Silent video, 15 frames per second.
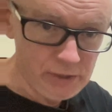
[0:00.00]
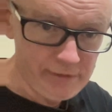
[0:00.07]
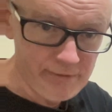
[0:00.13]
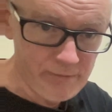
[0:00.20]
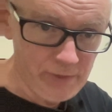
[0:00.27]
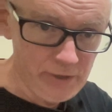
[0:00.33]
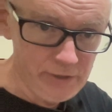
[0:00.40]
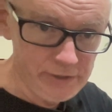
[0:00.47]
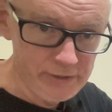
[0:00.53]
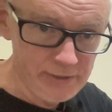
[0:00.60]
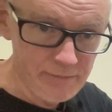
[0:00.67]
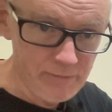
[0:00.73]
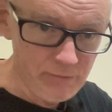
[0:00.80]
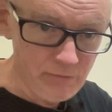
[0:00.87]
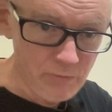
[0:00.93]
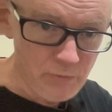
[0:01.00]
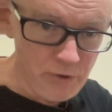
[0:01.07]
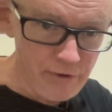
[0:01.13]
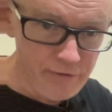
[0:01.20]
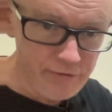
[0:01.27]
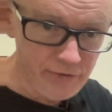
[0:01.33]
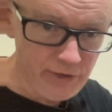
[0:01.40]
servo motor. They will
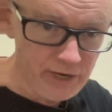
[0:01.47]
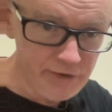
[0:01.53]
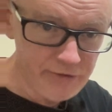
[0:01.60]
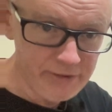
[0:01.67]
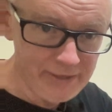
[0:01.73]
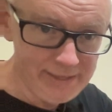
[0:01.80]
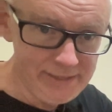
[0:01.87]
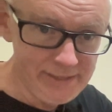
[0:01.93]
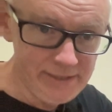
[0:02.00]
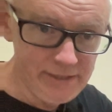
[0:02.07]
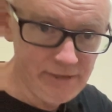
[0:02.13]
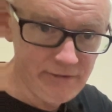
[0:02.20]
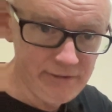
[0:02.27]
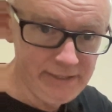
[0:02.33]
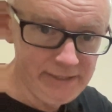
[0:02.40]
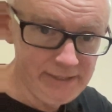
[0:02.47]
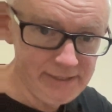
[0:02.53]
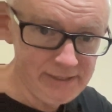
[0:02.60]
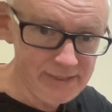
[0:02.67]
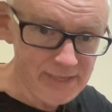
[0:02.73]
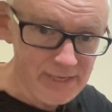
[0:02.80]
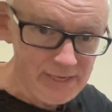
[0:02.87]
move through 180
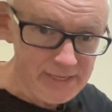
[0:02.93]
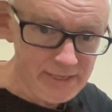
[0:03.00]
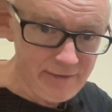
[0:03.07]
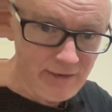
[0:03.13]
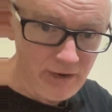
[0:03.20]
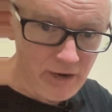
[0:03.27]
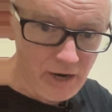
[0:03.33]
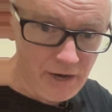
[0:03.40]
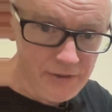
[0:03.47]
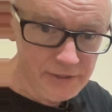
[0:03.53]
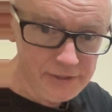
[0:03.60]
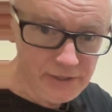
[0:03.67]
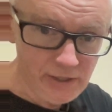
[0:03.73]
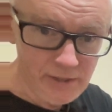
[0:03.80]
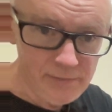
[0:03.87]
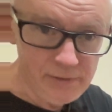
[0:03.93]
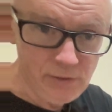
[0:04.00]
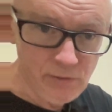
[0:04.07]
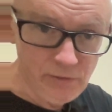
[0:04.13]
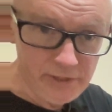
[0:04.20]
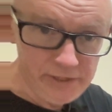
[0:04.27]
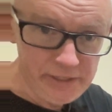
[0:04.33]
degrees. There are other types
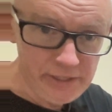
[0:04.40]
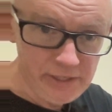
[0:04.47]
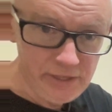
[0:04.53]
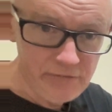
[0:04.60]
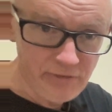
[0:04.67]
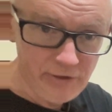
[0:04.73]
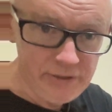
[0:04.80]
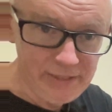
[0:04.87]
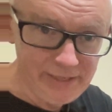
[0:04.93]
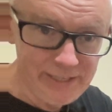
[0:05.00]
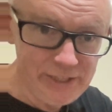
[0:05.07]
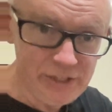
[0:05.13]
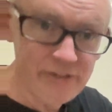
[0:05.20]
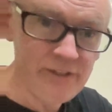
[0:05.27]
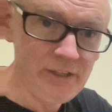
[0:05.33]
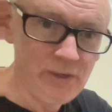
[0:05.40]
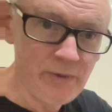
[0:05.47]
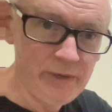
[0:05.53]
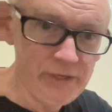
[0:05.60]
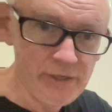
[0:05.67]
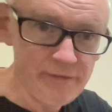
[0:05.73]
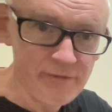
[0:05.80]
called continuous rotation that are
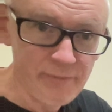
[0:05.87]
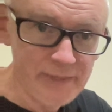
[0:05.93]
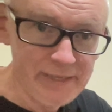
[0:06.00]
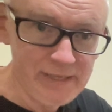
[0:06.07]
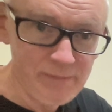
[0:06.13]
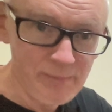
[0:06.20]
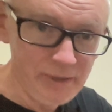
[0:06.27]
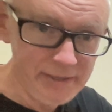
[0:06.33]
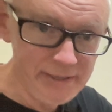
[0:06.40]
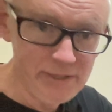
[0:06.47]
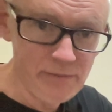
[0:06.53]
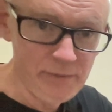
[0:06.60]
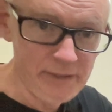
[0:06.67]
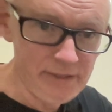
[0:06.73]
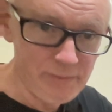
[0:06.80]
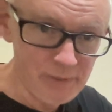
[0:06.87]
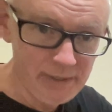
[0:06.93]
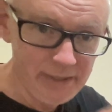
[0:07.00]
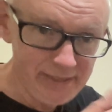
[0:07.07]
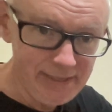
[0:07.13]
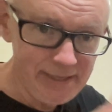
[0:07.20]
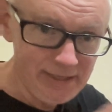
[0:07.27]
quite good for making buggies with, but
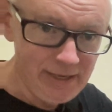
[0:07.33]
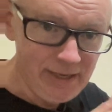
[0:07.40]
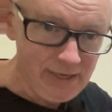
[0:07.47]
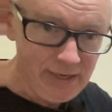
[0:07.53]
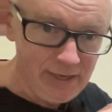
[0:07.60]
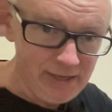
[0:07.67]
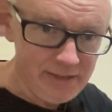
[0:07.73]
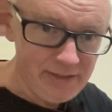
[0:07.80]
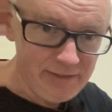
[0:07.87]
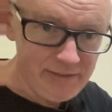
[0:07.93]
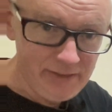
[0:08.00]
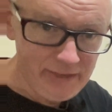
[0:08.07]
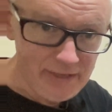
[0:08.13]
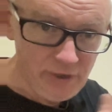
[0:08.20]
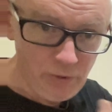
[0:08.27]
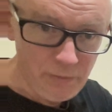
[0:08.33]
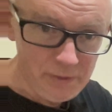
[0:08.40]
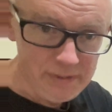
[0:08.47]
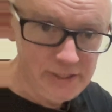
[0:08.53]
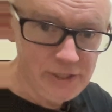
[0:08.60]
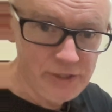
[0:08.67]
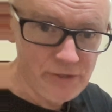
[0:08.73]
they're not
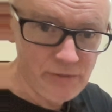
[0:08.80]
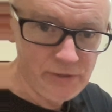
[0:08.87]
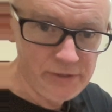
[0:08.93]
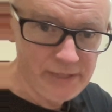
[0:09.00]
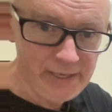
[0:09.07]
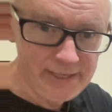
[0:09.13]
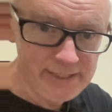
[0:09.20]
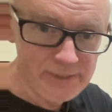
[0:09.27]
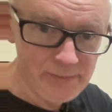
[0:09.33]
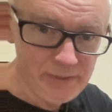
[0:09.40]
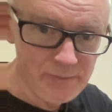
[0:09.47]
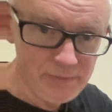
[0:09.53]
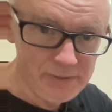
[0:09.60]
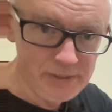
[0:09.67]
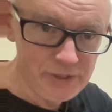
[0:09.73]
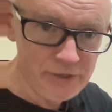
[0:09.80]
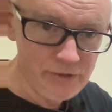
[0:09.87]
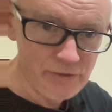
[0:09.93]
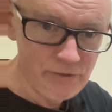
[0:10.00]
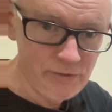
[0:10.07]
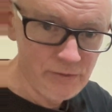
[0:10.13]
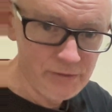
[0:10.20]
positional, so it has to be a
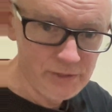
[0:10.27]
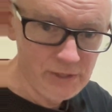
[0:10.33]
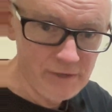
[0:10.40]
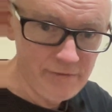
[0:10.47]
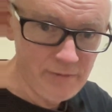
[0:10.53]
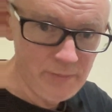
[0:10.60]
positional servo